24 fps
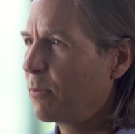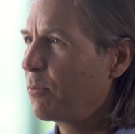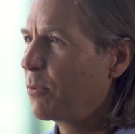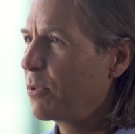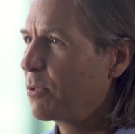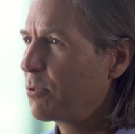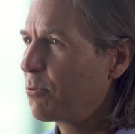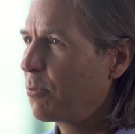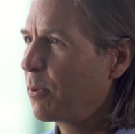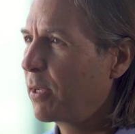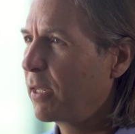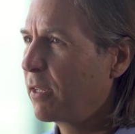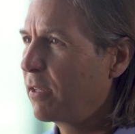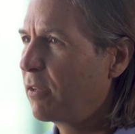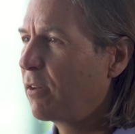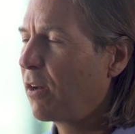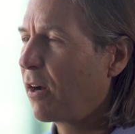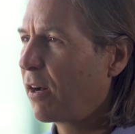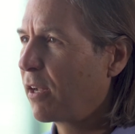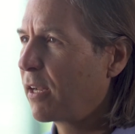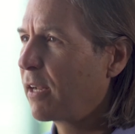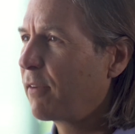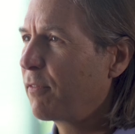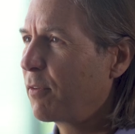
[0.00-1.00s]
was we
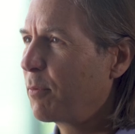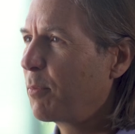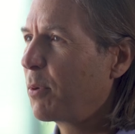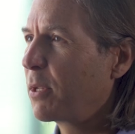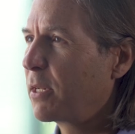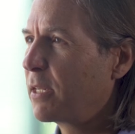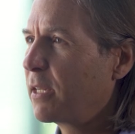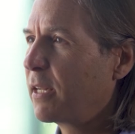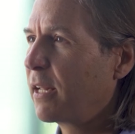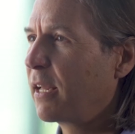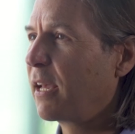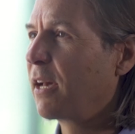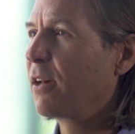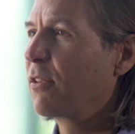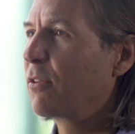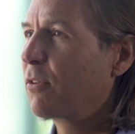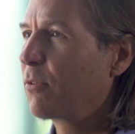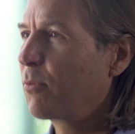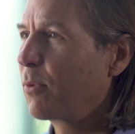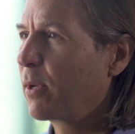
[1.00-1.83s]
got everybody together.